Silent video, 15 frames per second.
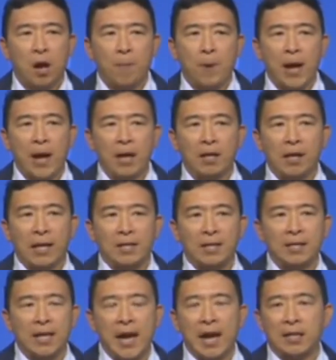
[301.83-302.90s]
They're paying less
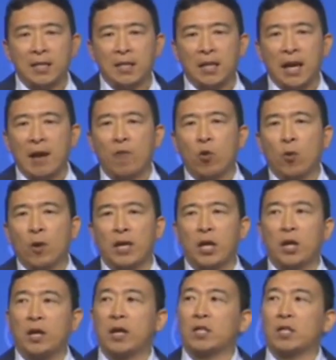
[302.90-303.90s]
in taxes than everyone